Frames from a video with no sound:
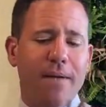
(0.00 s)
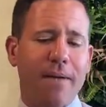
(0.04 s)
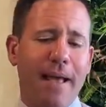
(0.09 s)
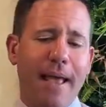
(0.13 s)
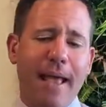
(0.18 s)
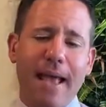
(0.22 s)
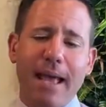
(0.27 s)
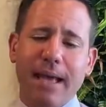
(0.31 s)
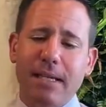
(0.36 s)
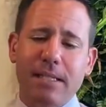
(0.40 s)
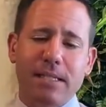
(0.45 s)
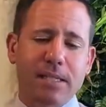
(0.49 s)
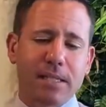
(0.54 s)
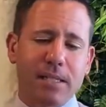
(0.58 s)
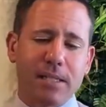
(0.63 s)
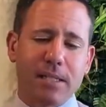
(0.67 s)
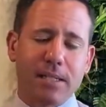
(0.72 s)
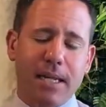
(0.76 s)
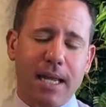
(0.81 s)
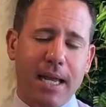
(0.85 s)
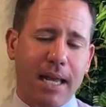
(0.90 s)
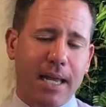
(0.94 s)
Excellent,
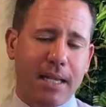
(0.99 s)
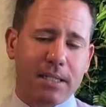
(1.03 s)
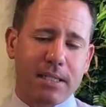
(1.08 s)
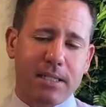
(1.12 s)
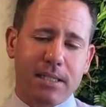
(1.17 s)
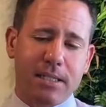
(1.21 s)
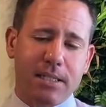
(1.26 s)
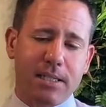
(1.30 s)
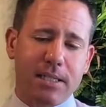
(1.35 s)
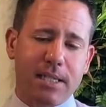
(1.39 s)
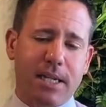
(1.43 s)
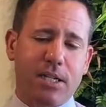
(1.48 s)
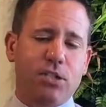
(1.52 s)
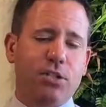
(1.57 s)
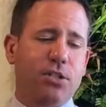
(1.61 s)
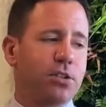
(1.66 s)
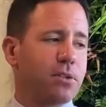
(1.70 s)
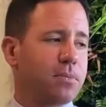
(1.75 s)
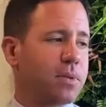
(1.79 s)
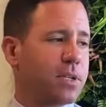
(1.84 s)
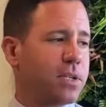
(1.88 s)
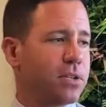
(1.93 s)
excellent texture to
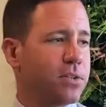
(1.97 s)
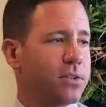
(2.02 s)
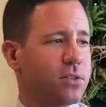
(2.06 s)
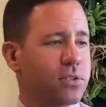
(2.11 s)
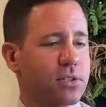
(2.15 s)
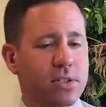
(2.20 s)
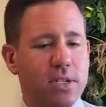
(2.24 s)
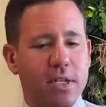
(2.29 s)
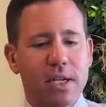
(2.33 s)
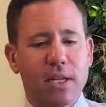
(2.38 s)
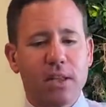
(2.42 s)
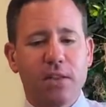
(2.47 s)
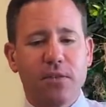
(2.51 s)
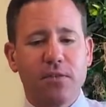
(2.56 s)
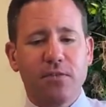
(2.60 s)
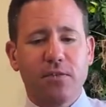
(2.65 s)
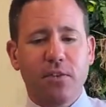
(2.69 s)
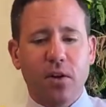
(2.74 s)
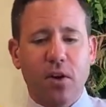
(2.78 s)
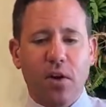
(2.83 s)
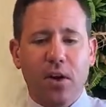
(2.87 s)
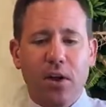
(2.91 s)
be used in the
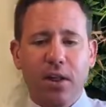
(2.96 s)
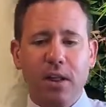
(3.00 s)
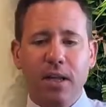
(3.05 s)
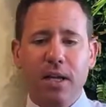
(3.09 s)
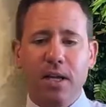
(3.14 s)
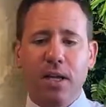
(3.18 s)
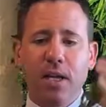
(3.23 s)
fall.